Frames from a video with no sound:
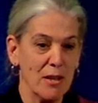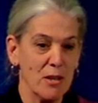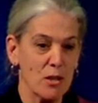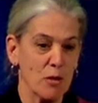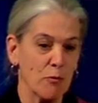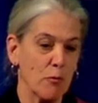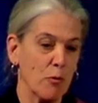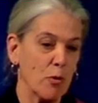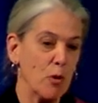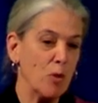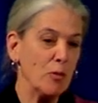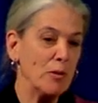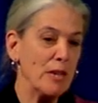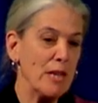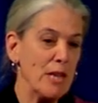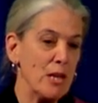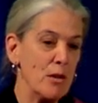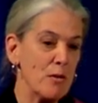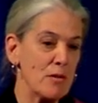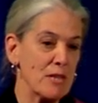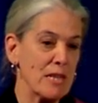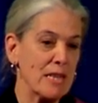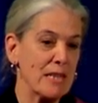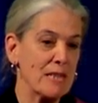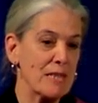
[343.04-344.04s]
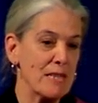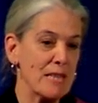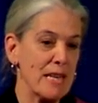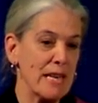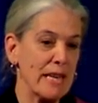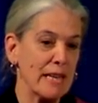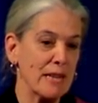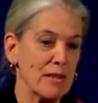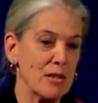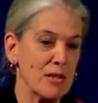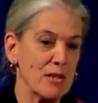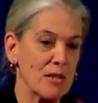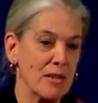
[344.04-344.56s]
So if we're only using
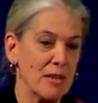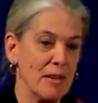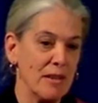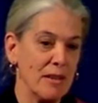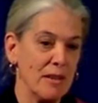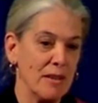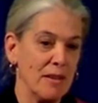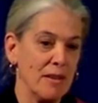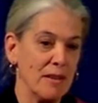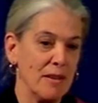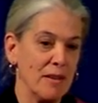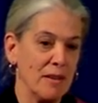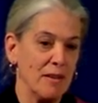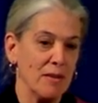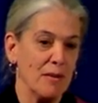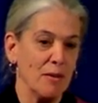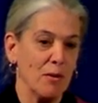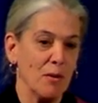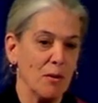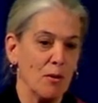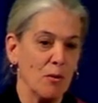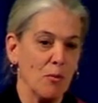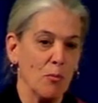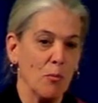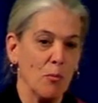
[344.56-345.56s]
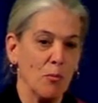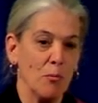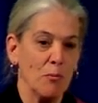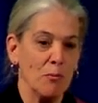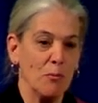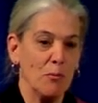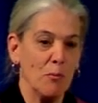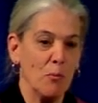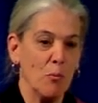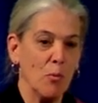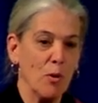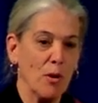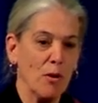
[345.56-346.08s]
six,
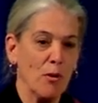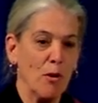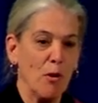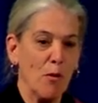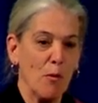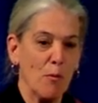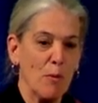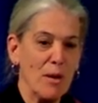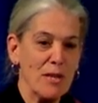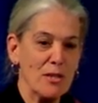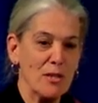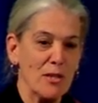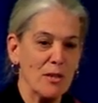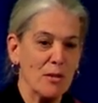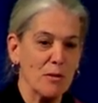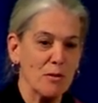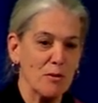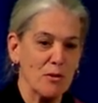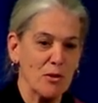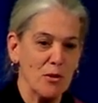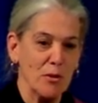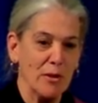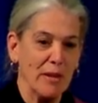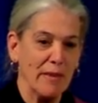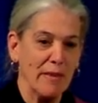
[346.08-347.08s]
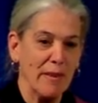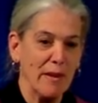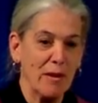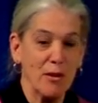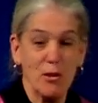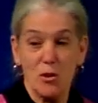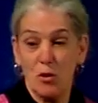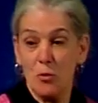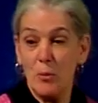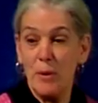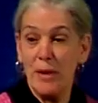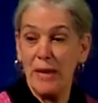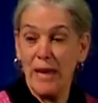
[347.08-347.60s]
what are all the rest of those doing there?
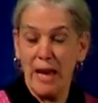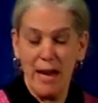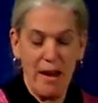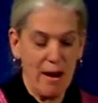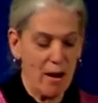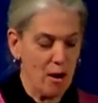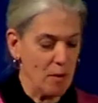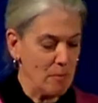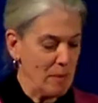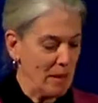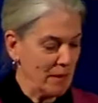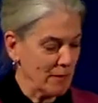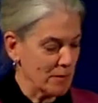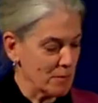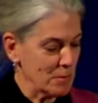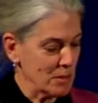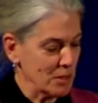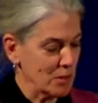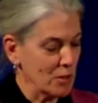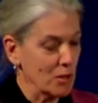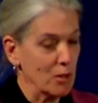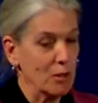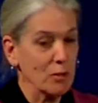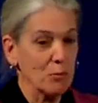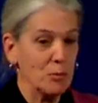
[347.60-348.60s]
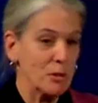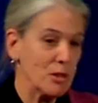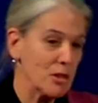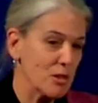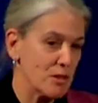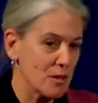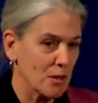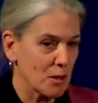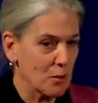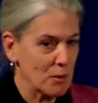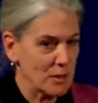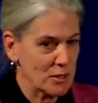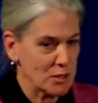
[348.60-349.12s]
Do we care about them at all? Which
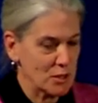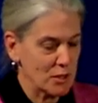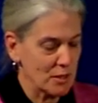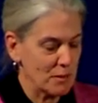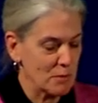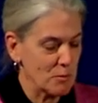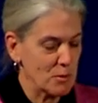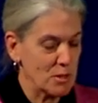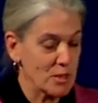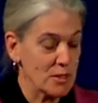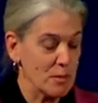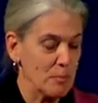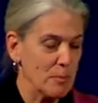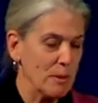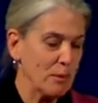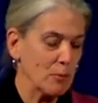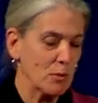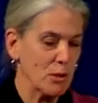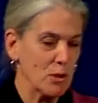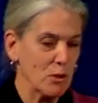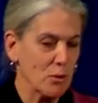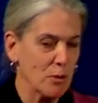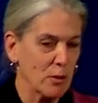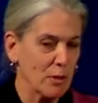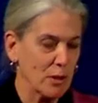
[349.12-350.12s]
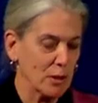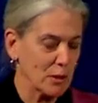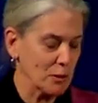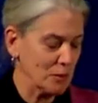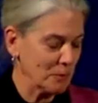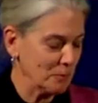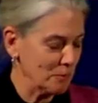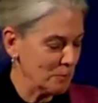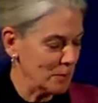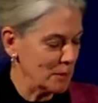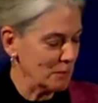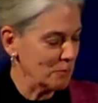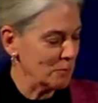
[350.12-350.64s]
is a question which is a bit
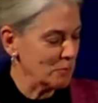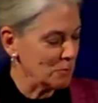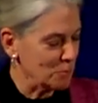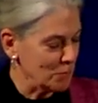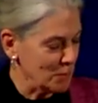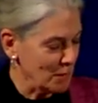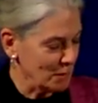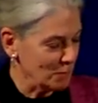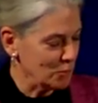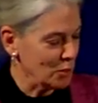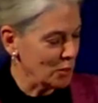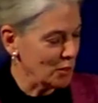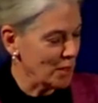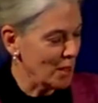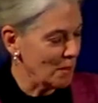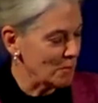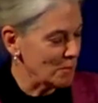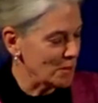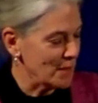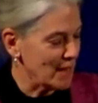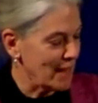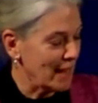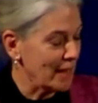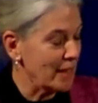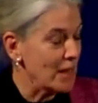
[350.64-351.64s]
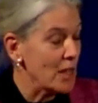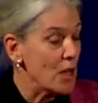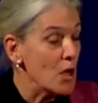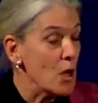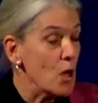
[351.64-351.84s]
rhetorical, but we'll come to that.